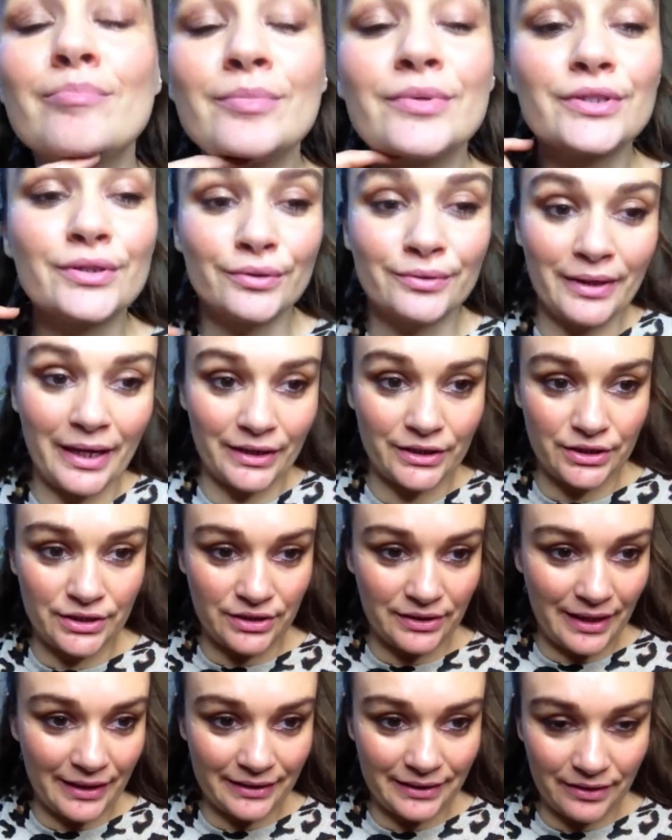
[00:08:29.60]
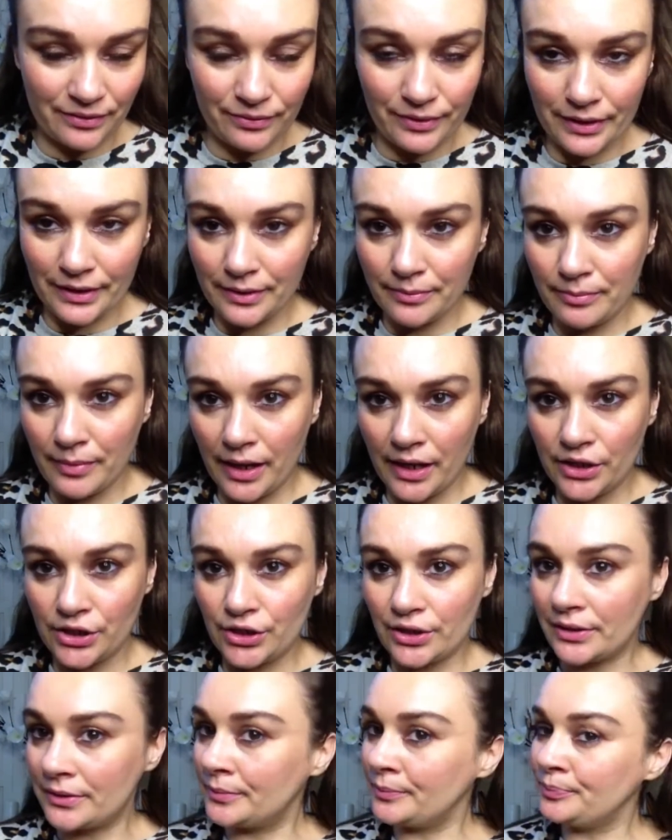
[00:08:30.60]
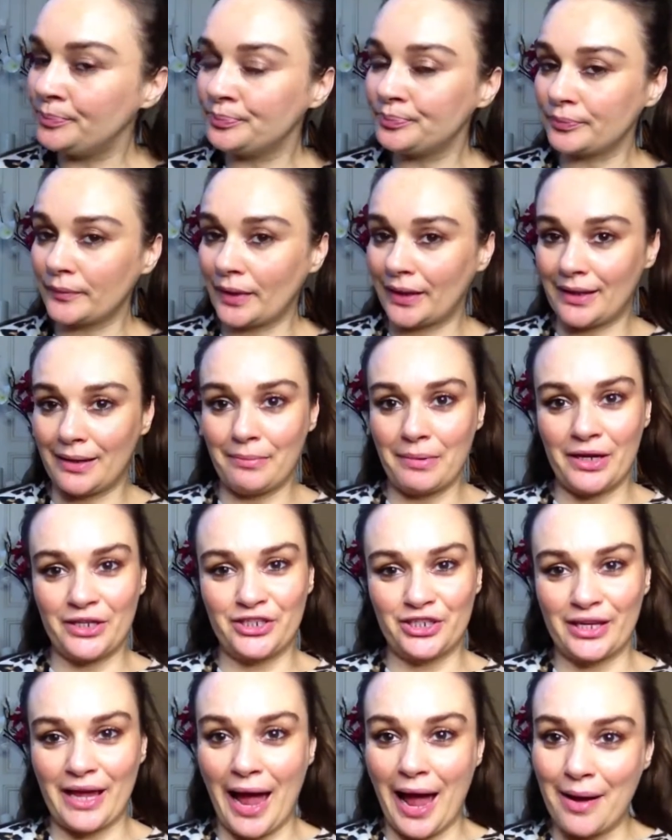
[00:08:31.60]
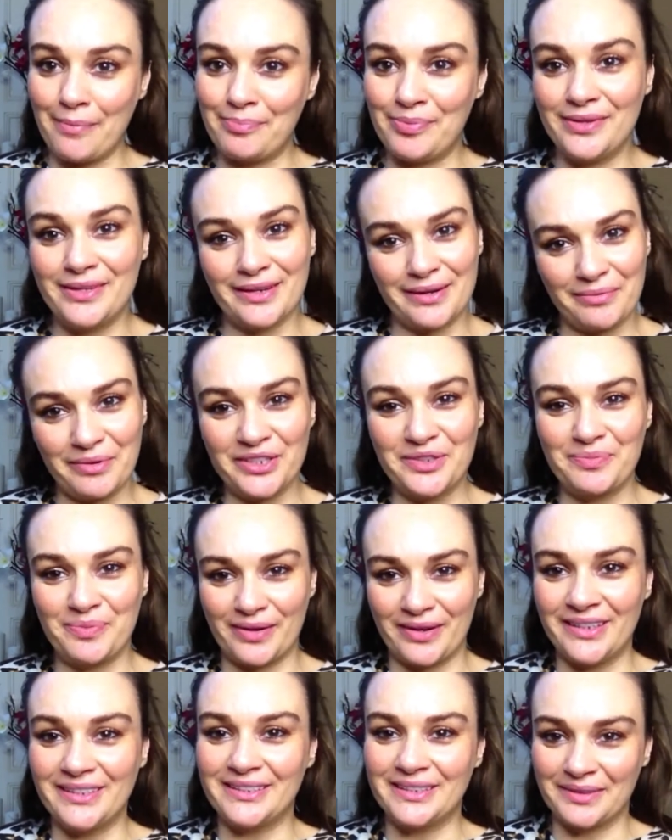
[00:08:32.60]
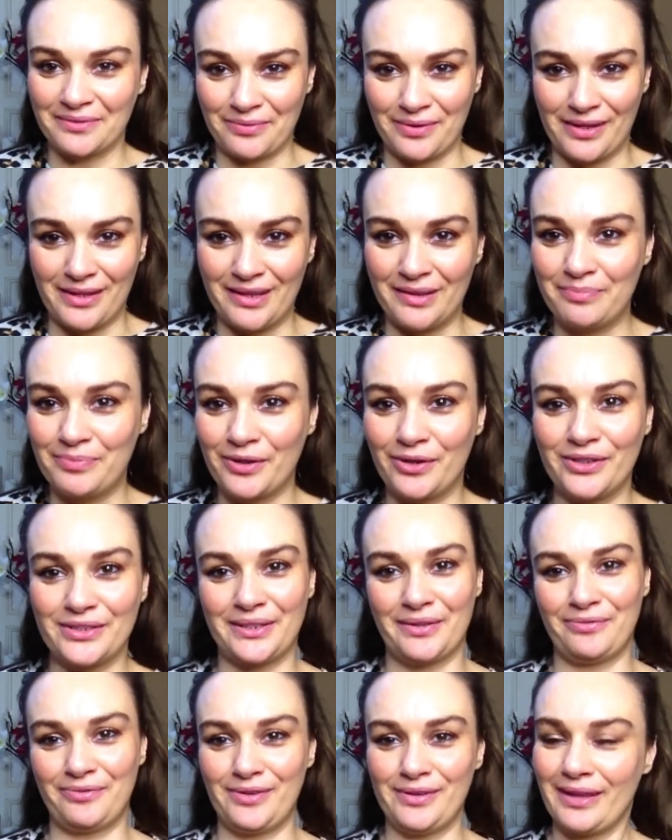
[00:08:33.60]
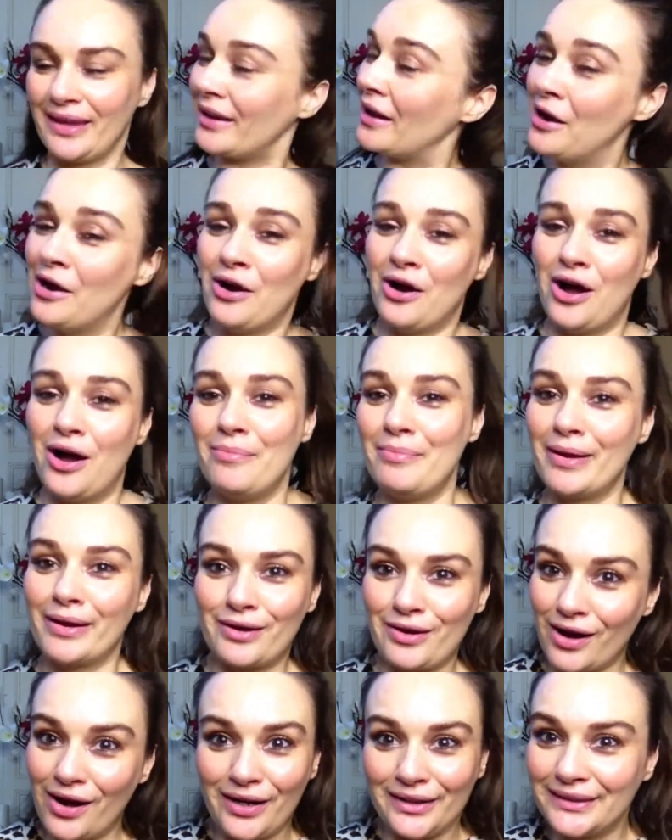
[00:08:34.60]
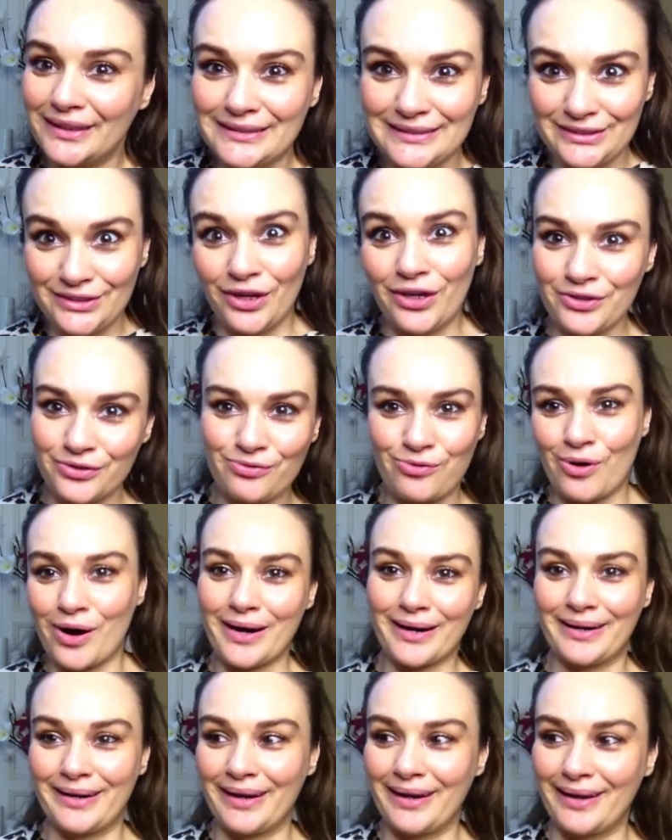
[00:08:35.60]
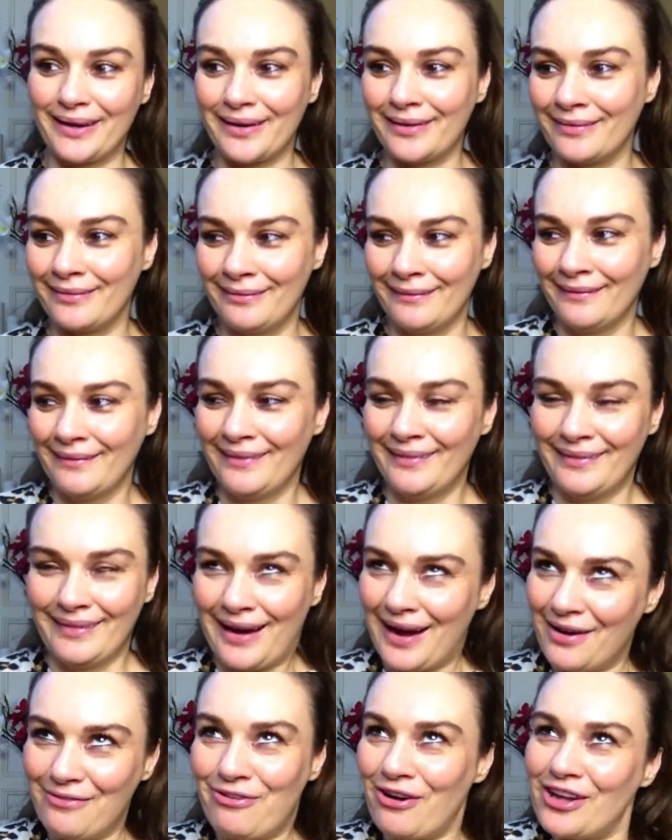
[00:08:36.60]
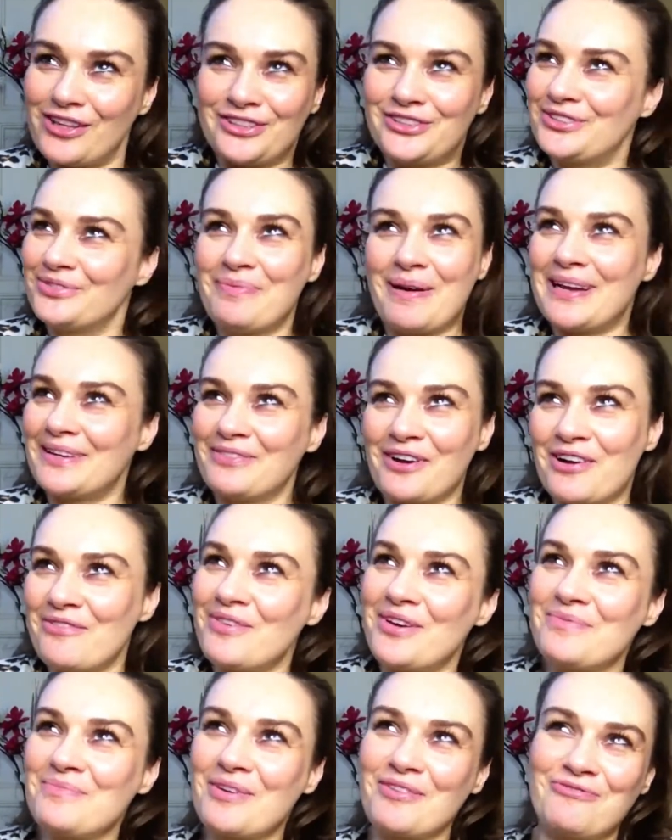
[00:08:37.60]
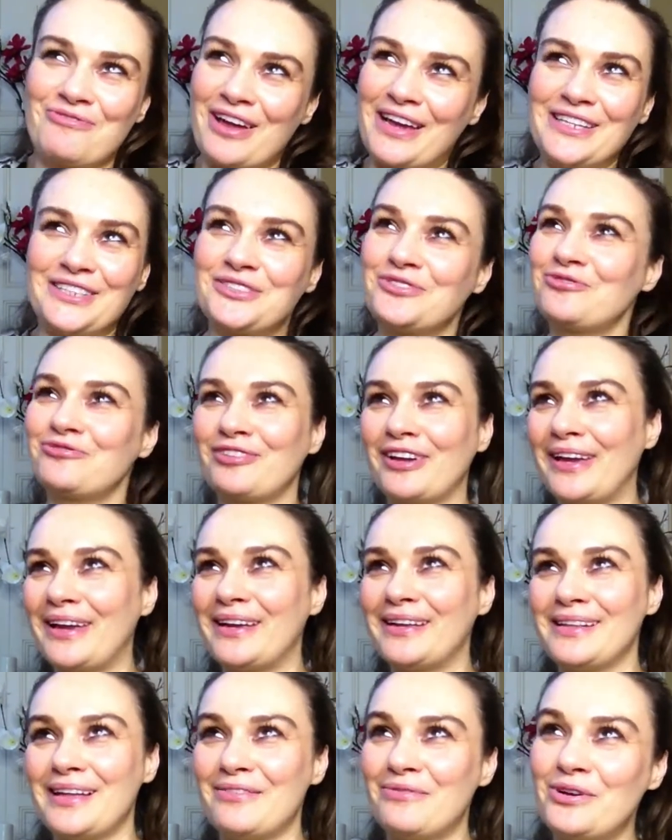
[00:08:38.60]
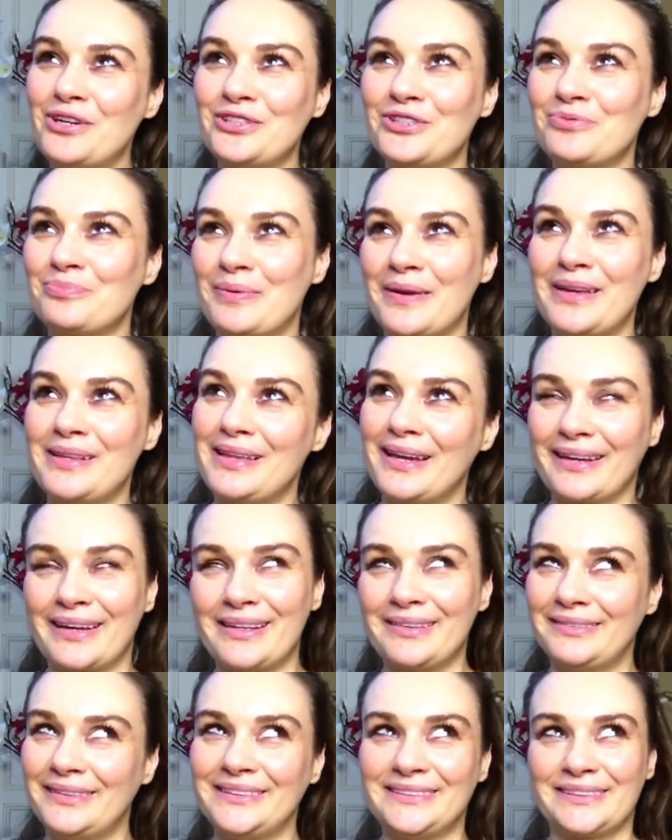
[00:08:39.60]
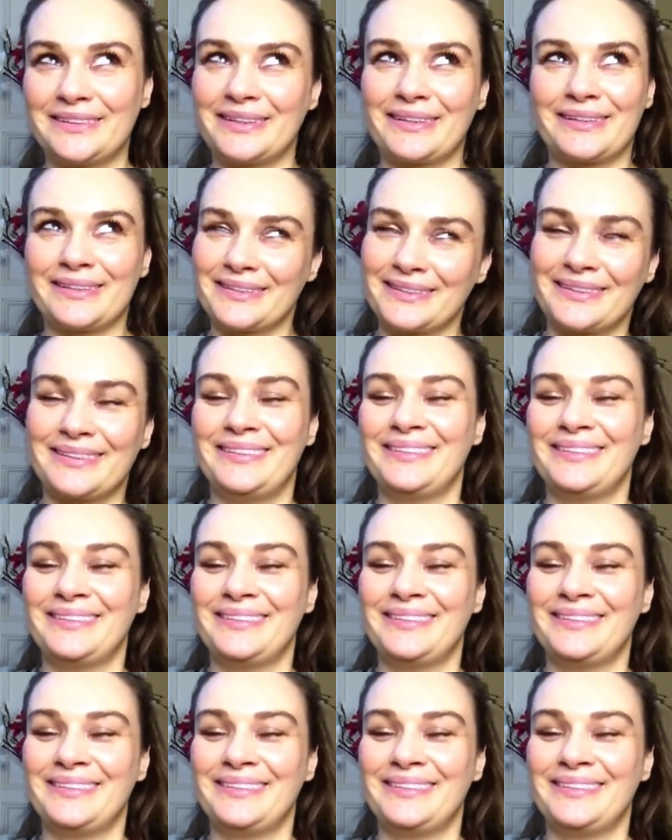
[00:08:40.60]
So nothing really major, and I'm actually happy that I'm experiencing peeling, because I feel like, oh my god, it's not working. I want my face to peel. I want to be like a lizard.